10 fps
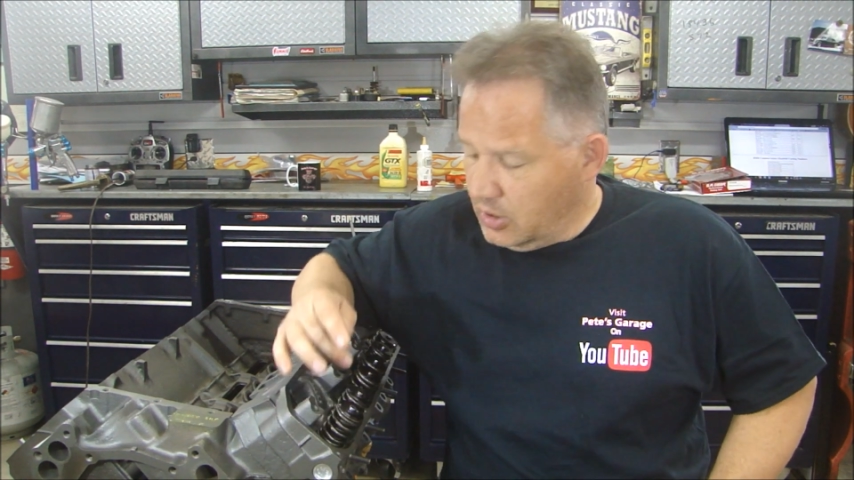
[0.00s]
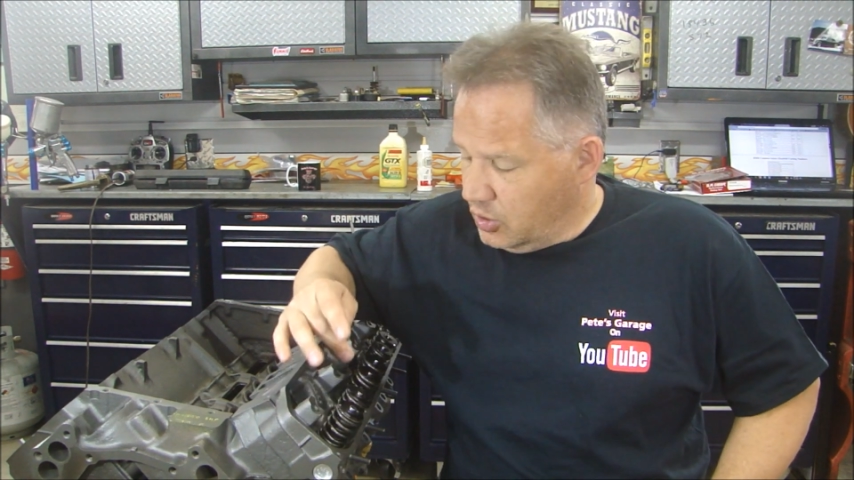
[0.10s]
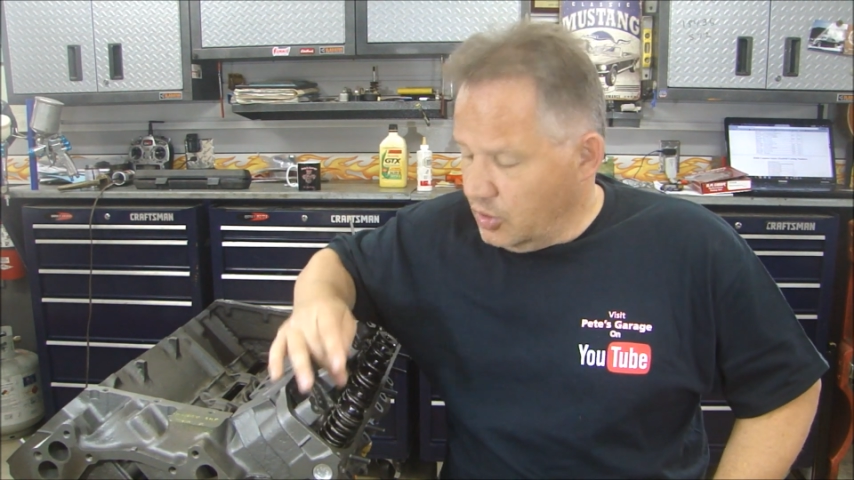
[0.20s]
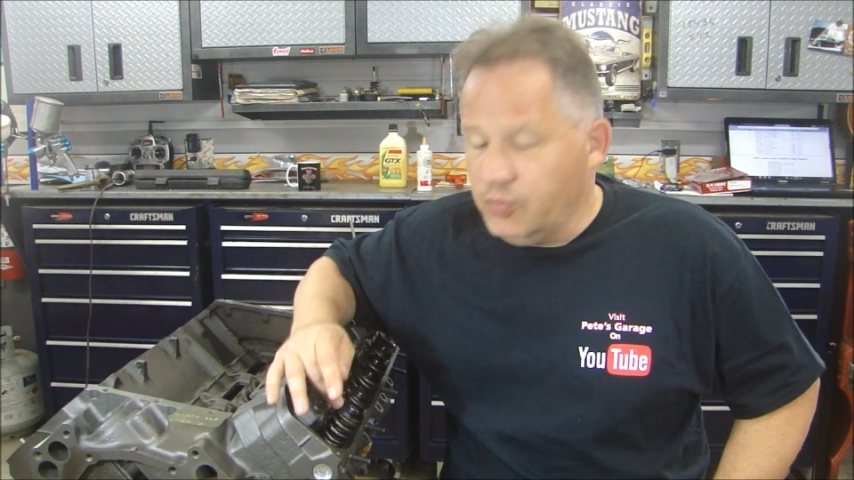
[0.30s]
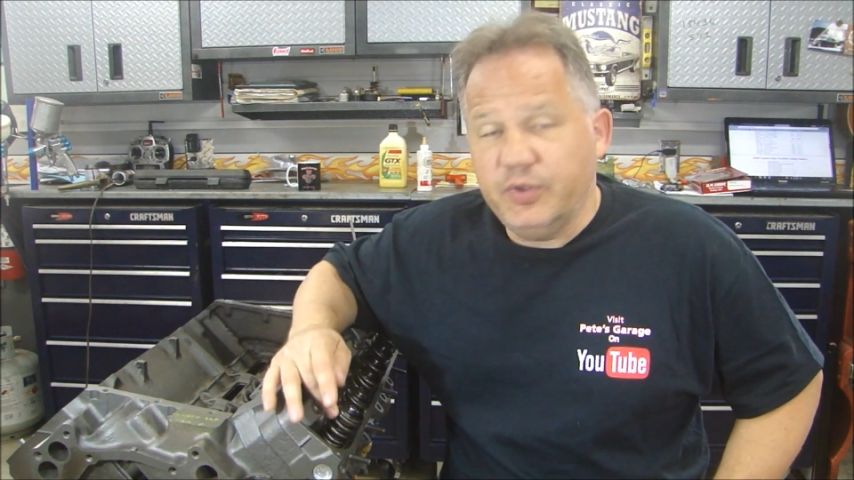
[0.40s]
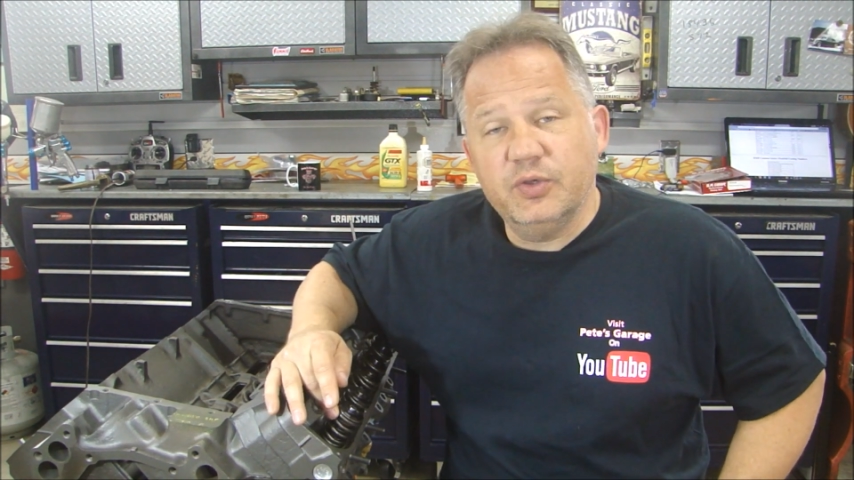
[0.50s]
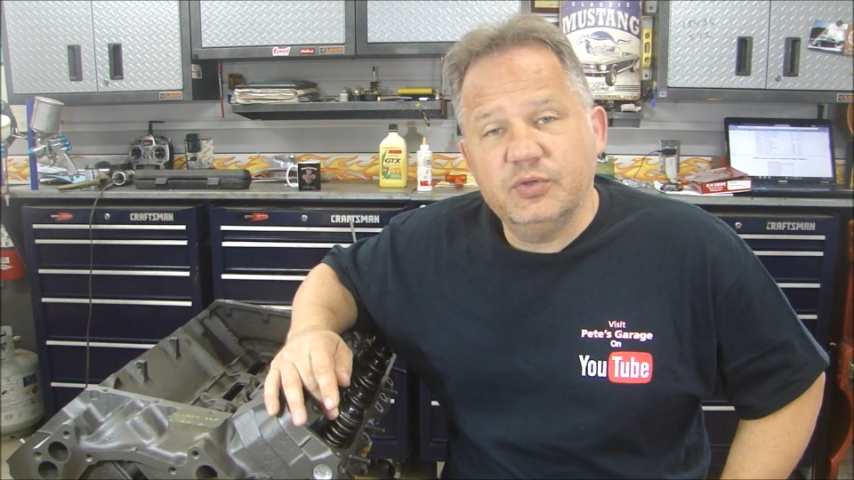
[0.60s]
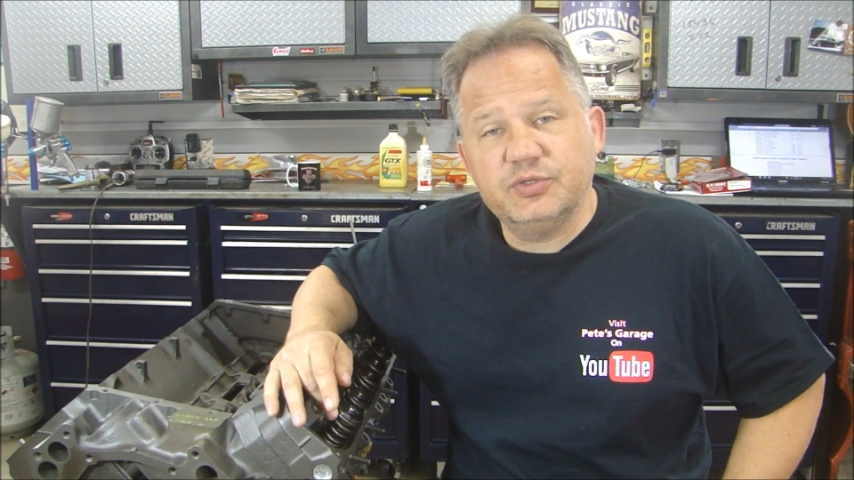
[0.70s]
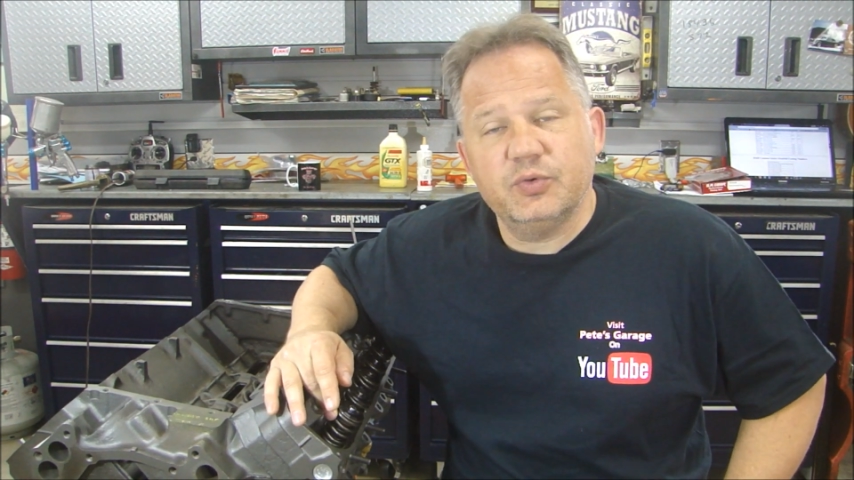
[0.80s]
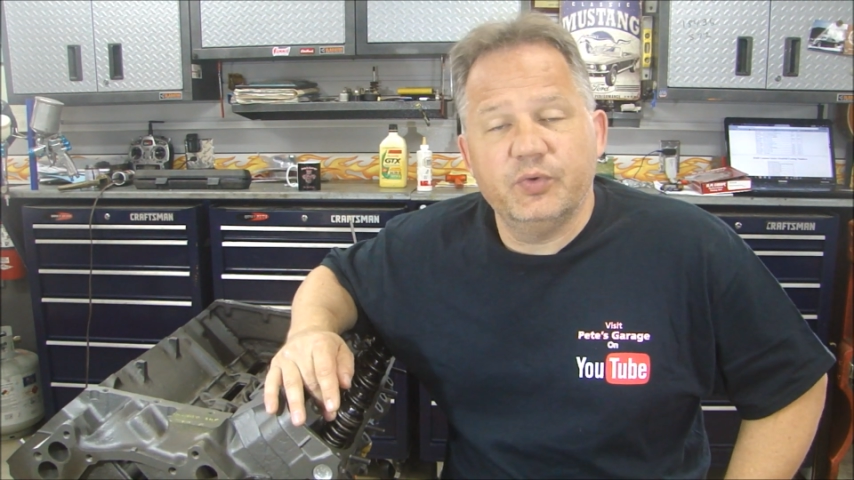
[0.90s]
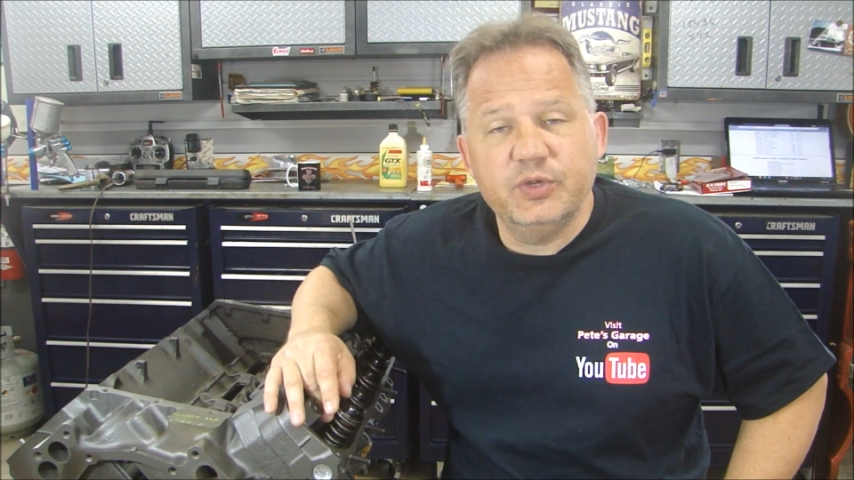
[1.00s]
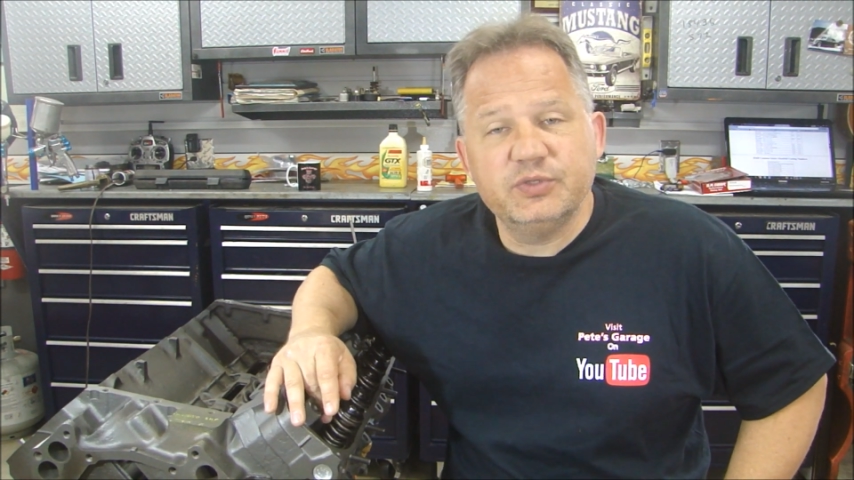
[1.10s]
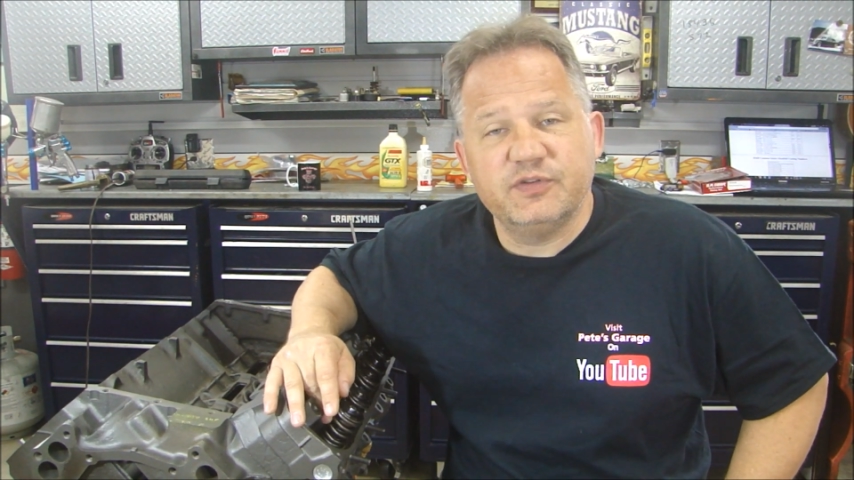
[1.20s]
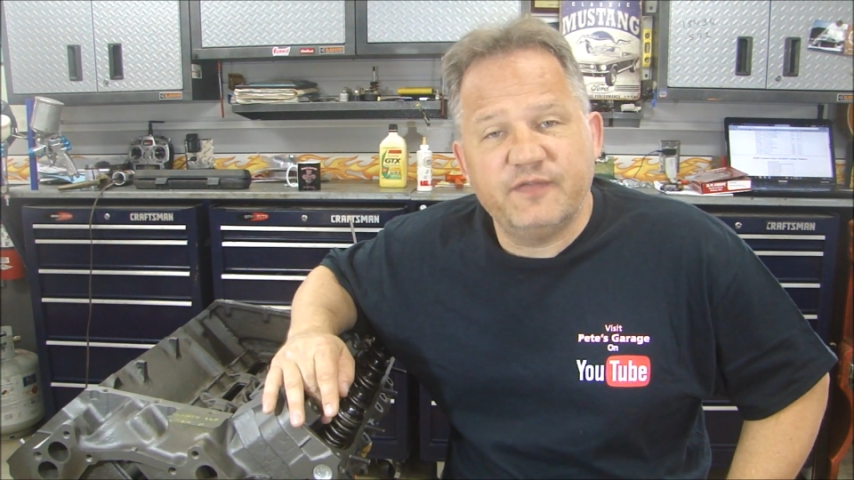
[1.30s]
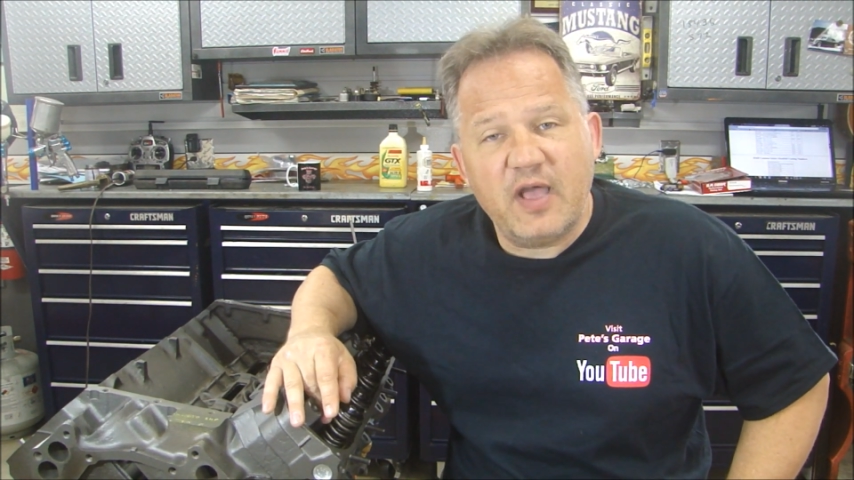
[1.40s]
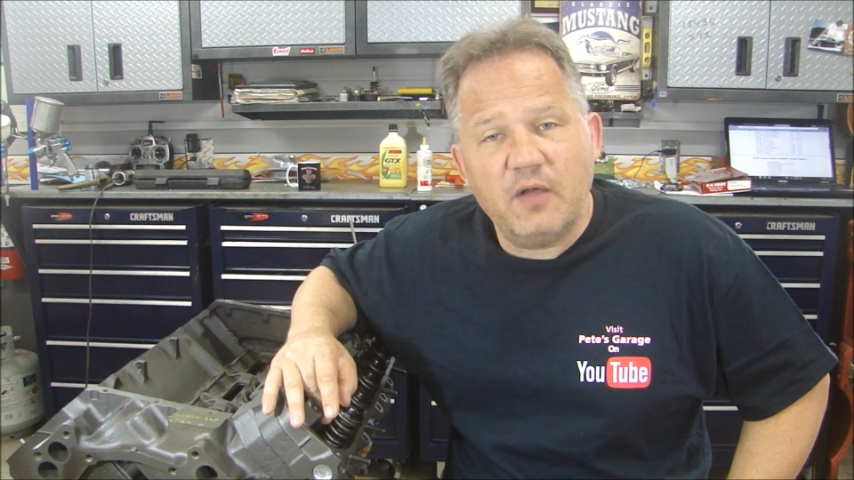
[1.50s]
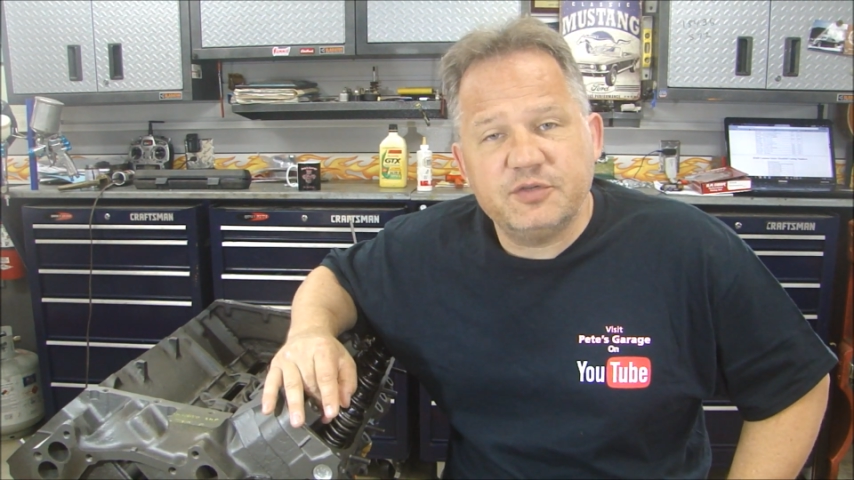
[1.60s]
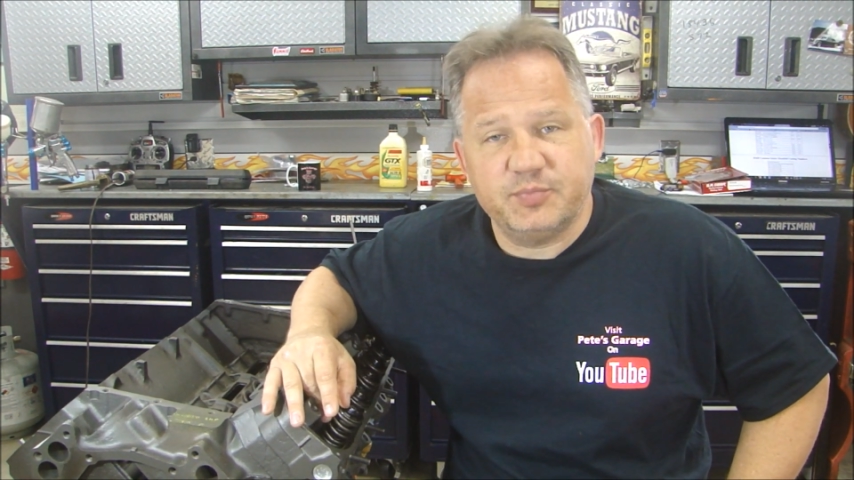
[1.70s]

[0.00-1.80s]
could we reuse the valve